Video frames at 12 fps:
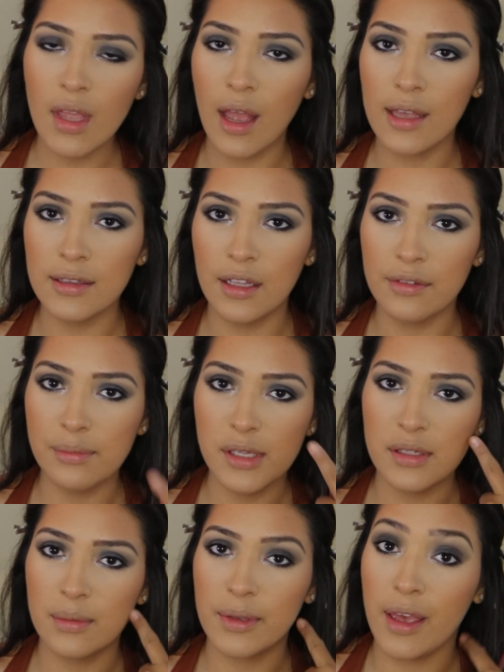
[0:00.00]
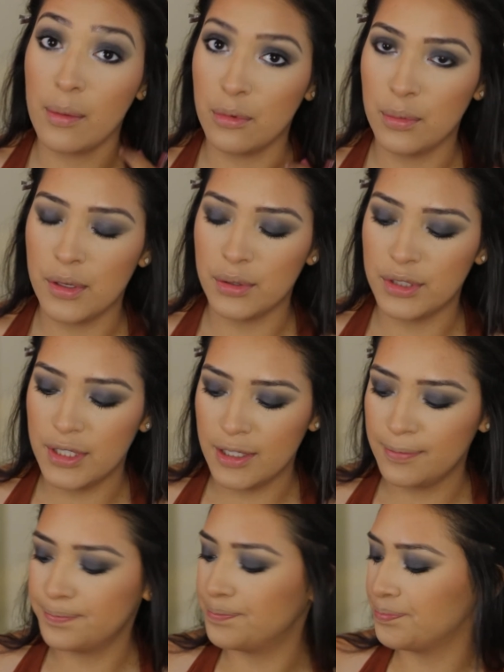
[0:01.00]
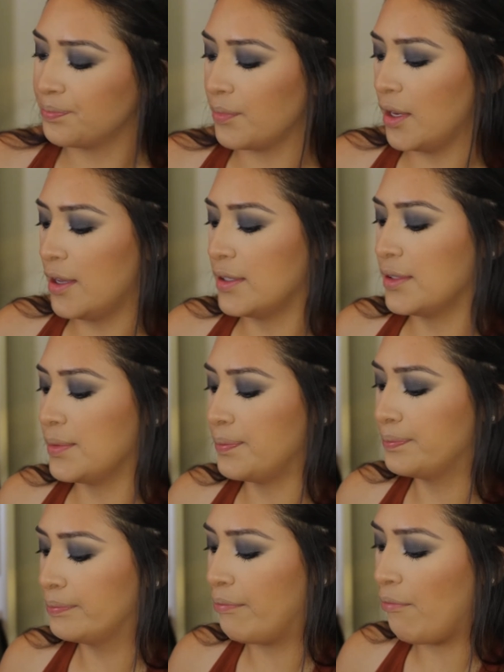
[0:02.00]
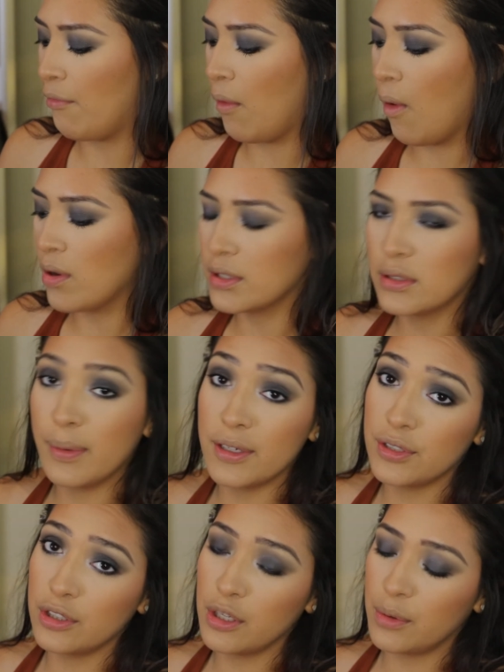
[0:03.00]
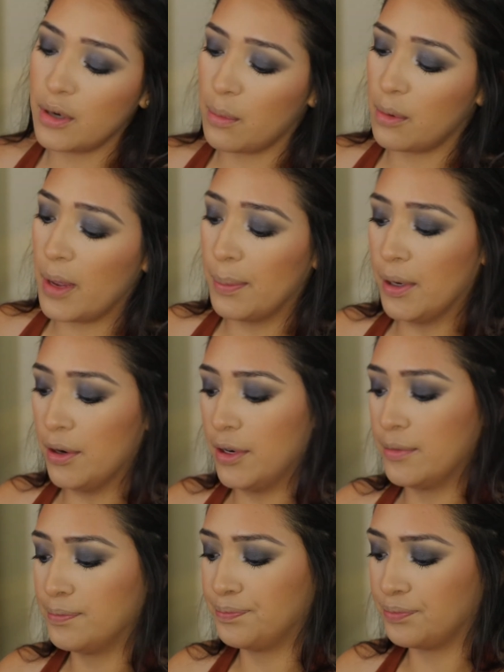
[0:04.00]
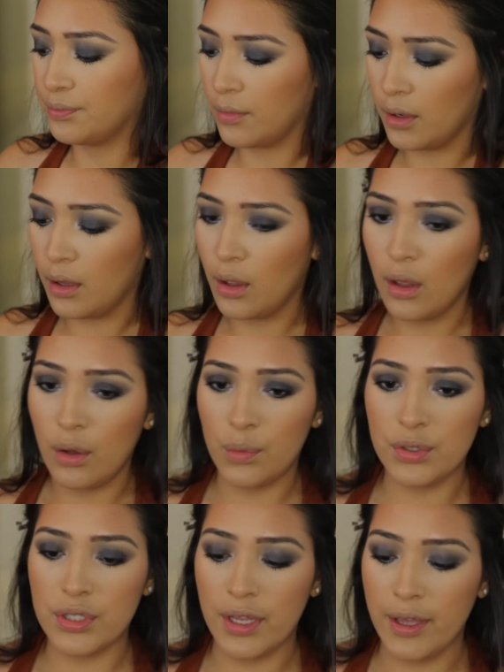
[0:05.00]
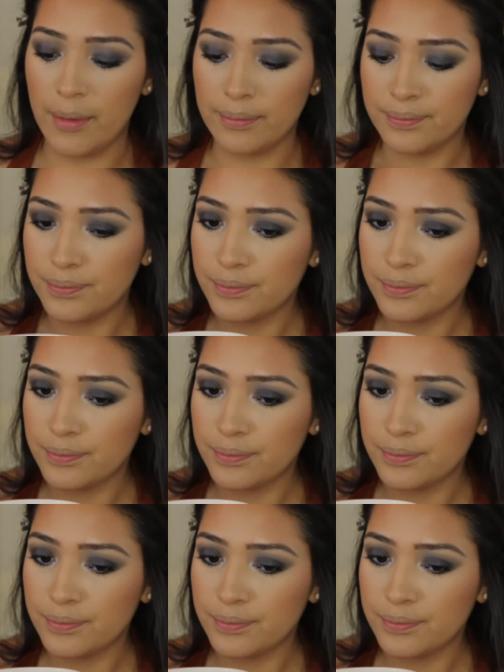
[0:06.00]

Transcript: I love me some chamomile tea. Yes. Especially when I'm on my period, which I am.